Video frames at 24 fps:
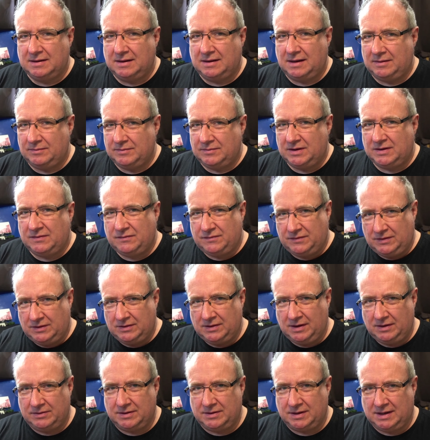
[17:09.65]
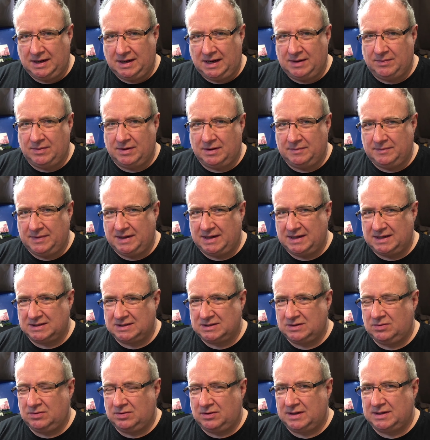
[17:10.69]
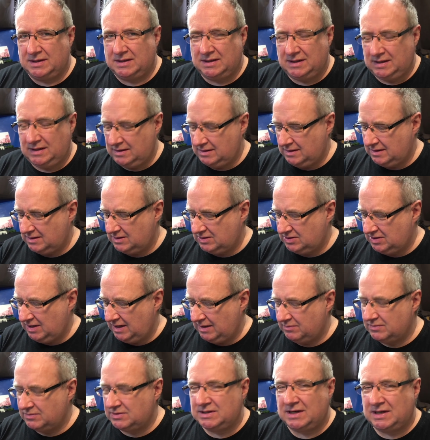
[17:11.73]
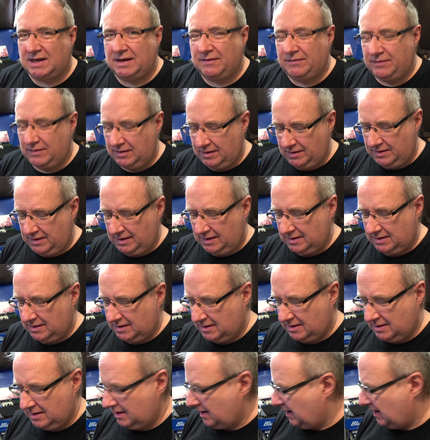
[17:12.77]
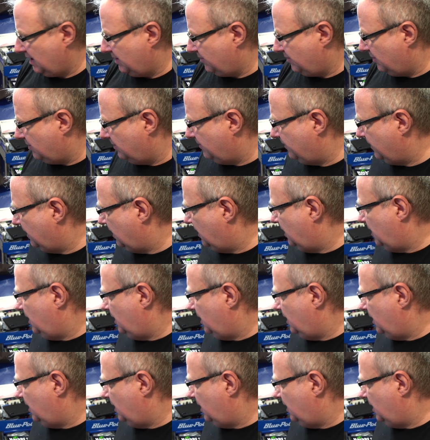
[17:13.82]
If you know the cable I mean, it's cheap and cheerful, I think, the cable.